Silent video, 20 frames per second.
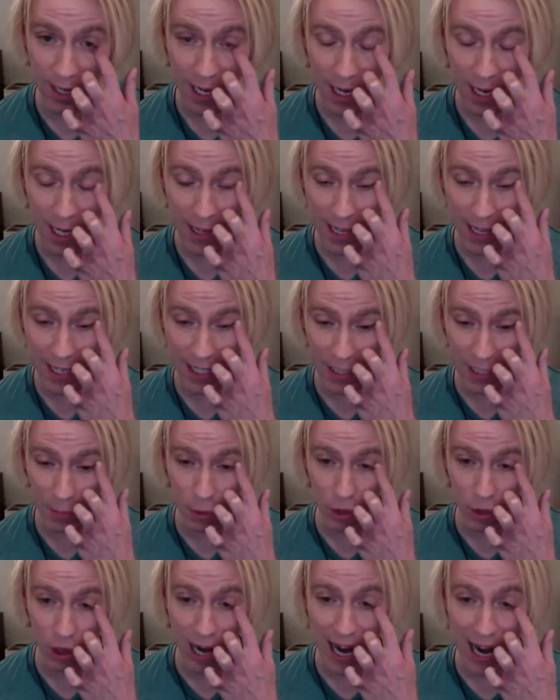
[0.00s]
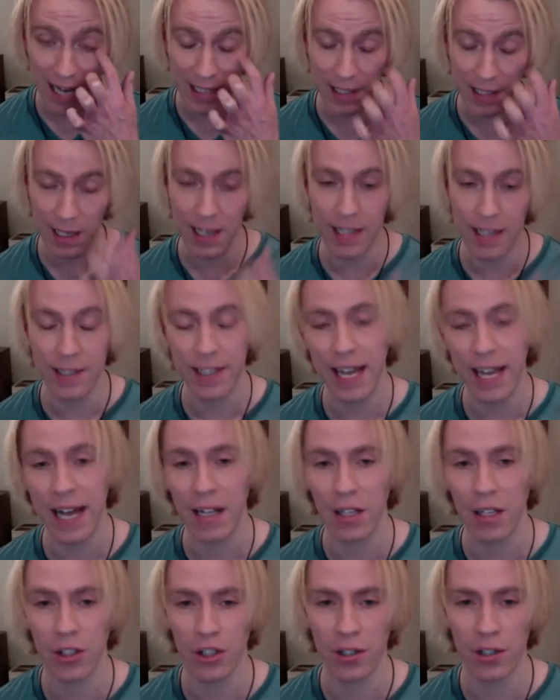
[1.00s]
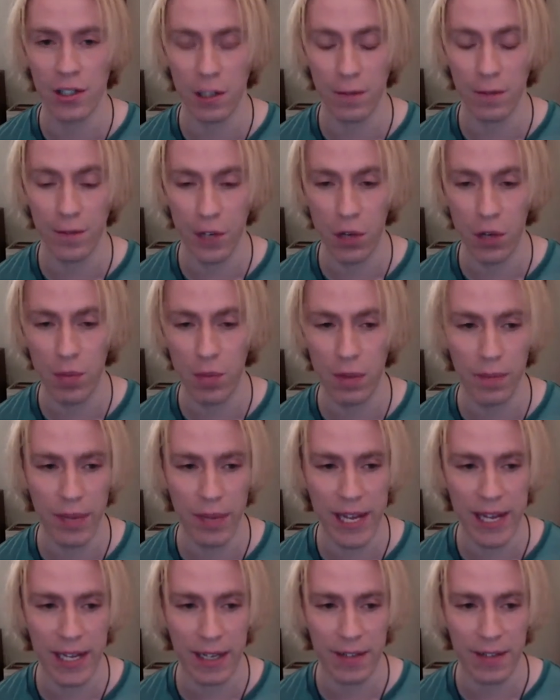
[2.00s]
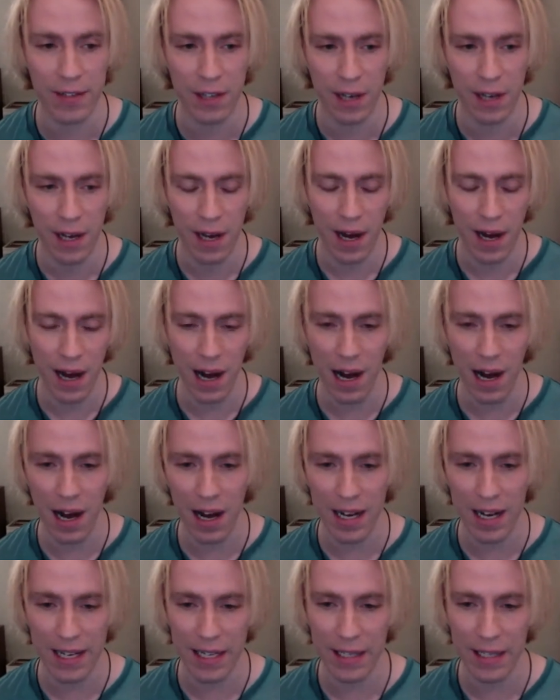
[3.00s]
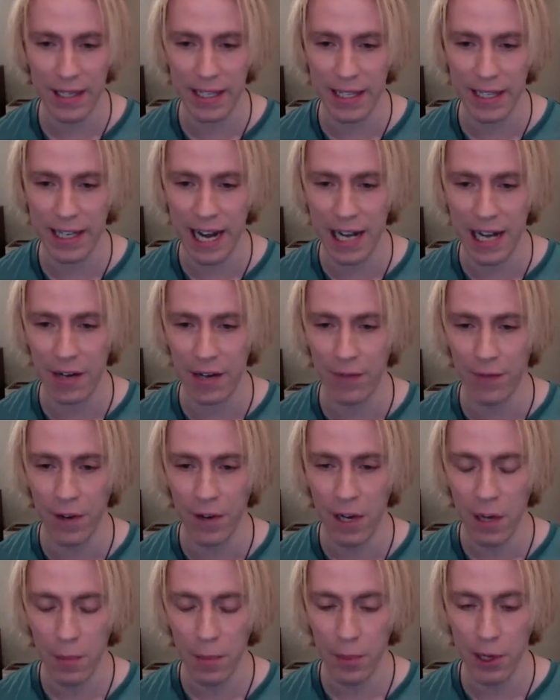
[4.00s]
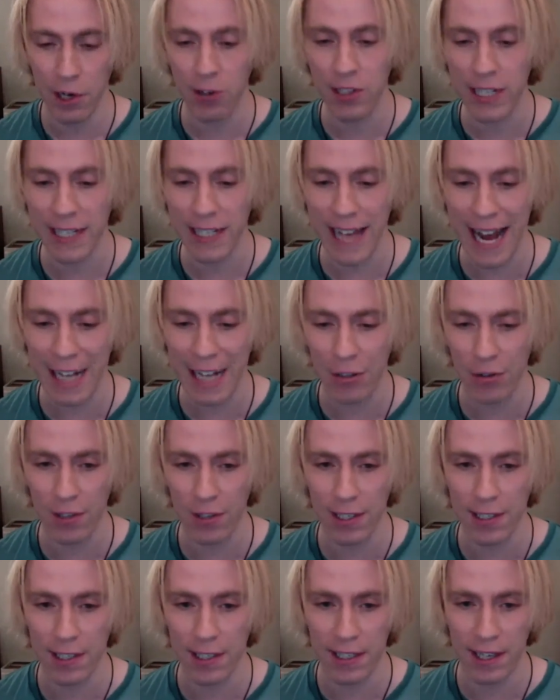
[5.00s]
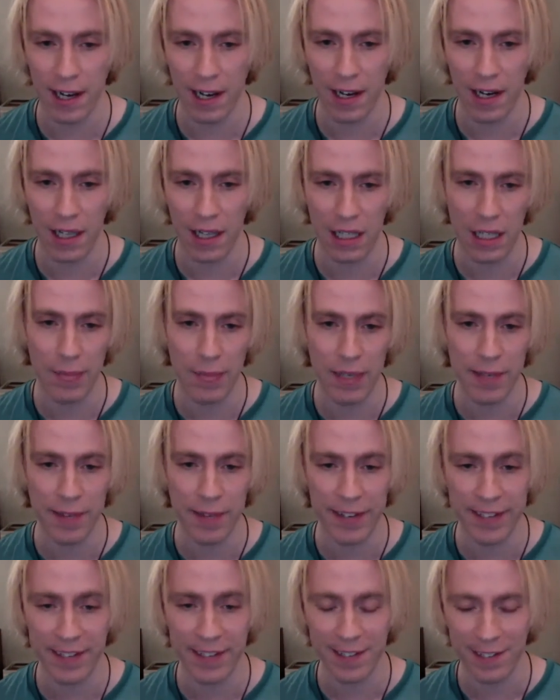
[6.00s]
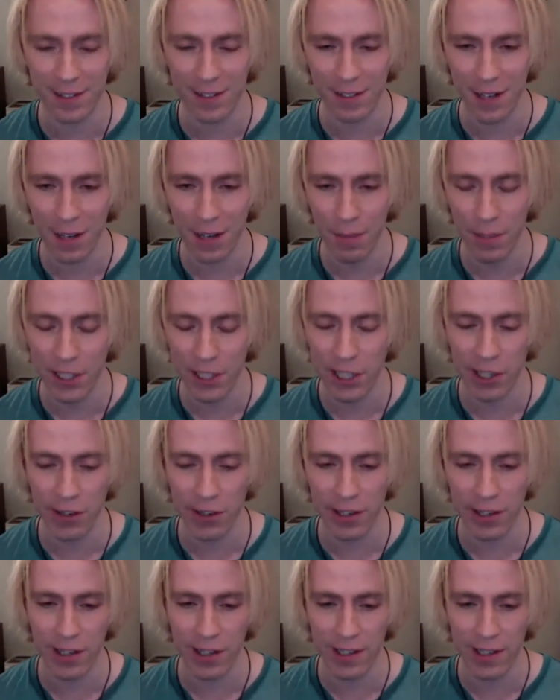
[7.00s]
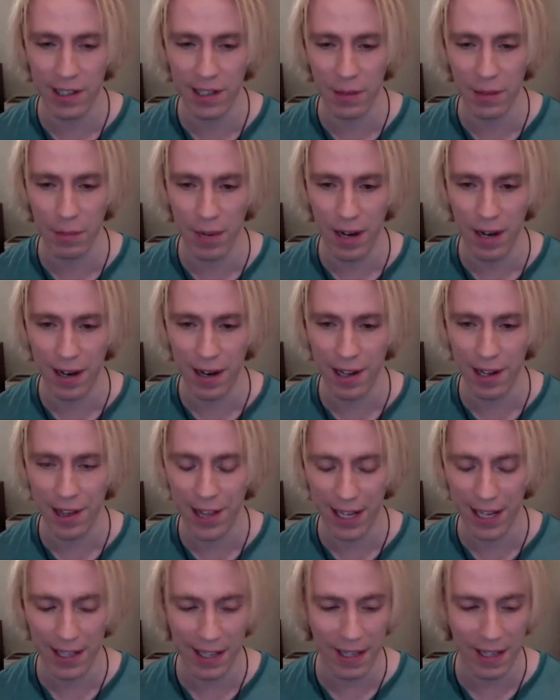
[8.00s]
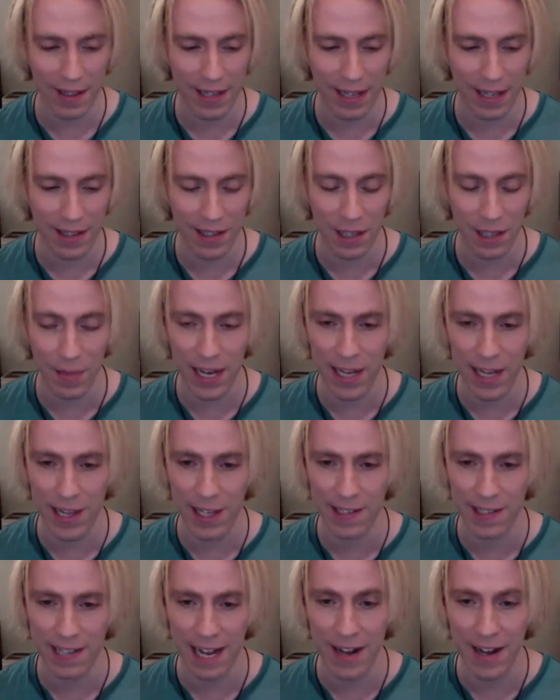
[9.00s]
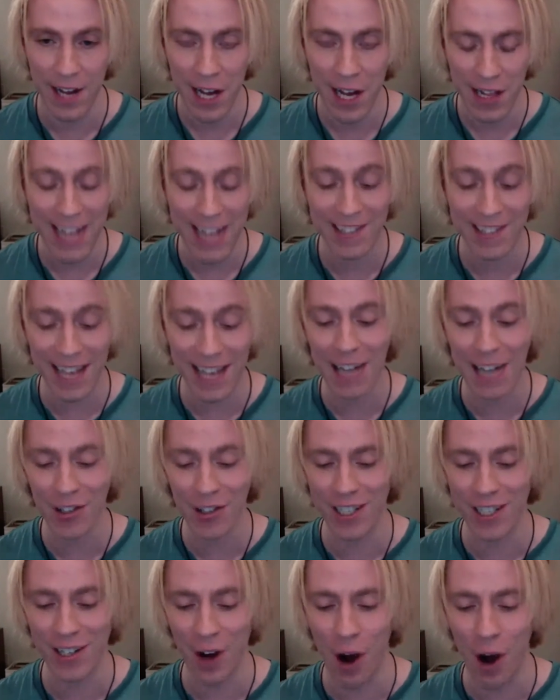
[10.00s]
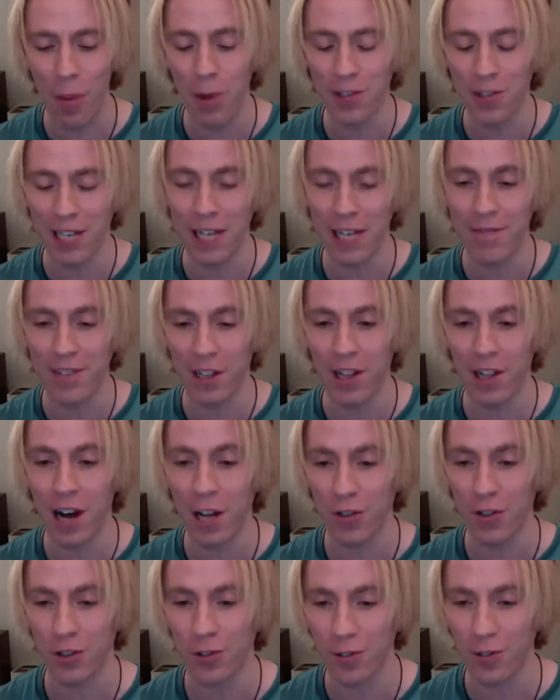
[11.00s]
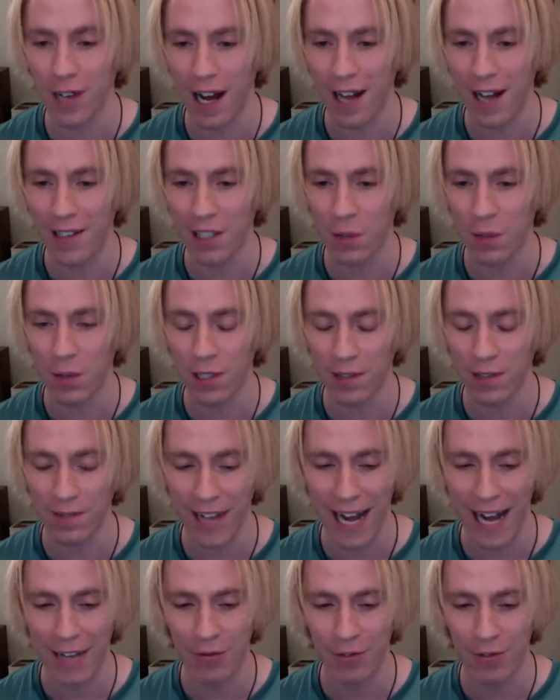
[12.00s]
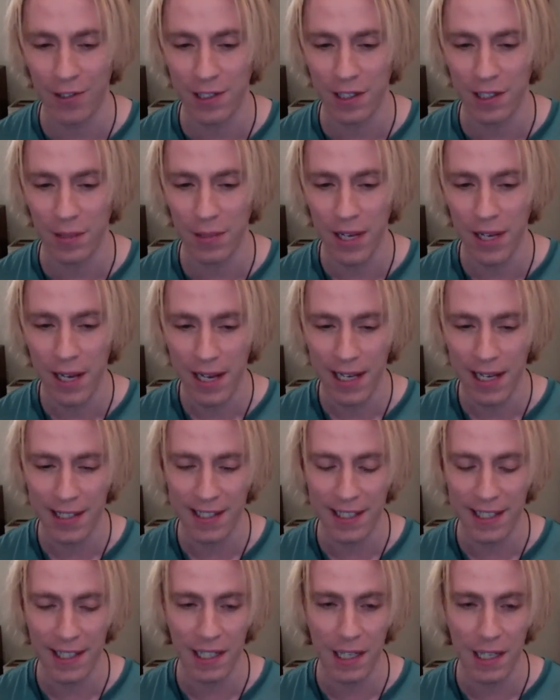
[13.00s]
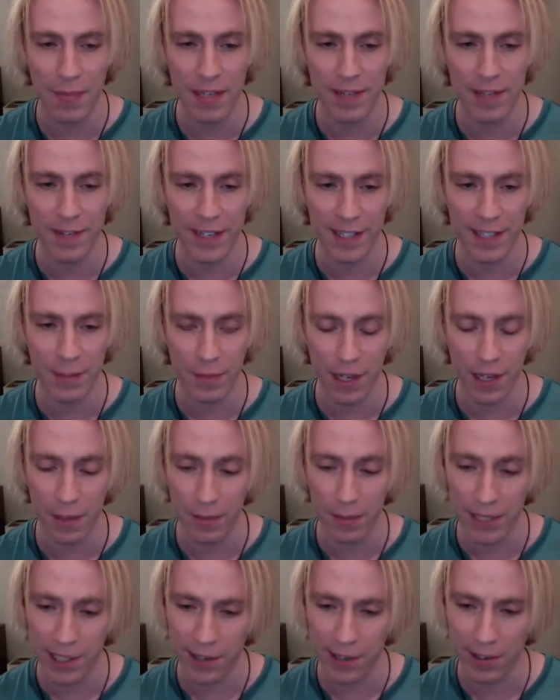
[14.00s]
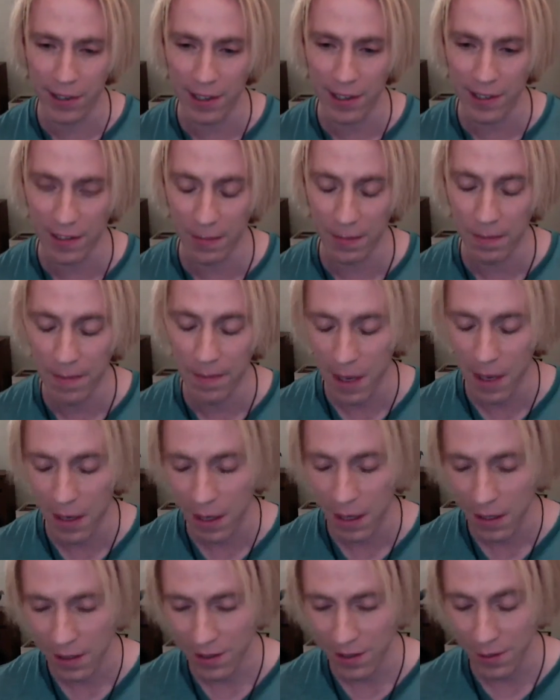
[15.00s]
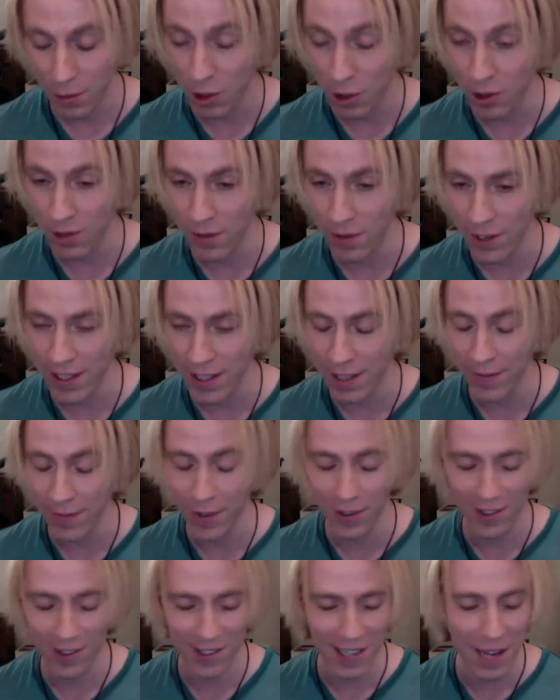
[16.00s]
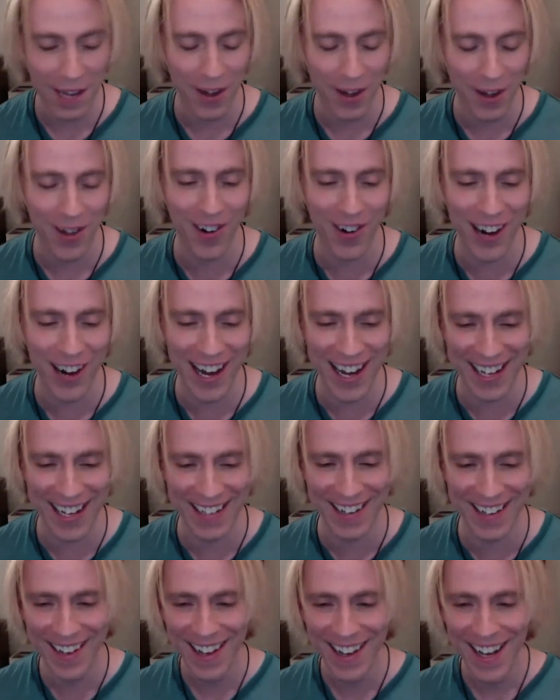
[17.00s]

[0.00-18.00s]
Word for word: They subtract intelligence of human beings in the kind of purely naturalistic, eliminativist materialism thing that some atheists had. That's actually almost kind of the logical consequence of naturalism, is the eliminativist materialism, so, which is very difficult to say, by the way.